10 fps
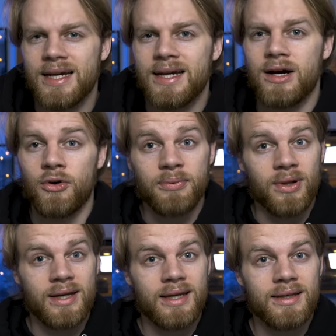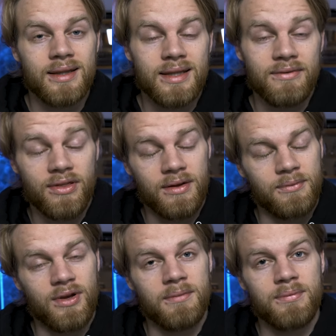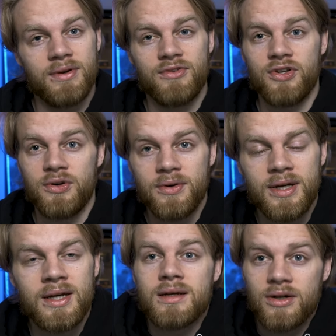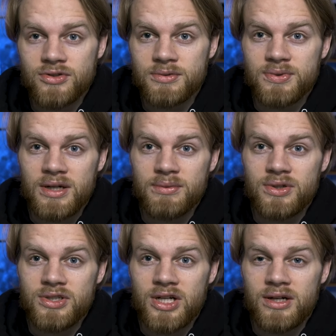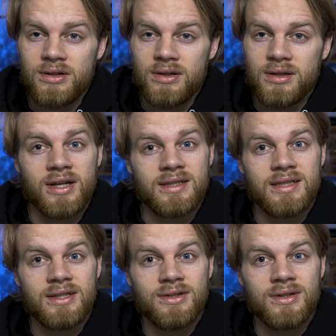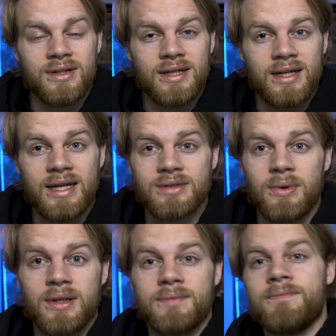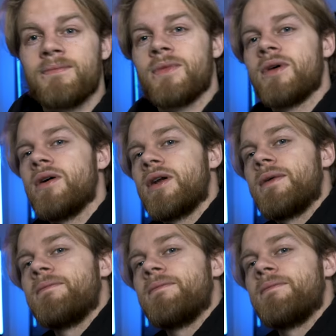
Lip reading: I hope you like it. Leave a thumbs up if you do. Go subscribe to the channel so I can see you in the next one. All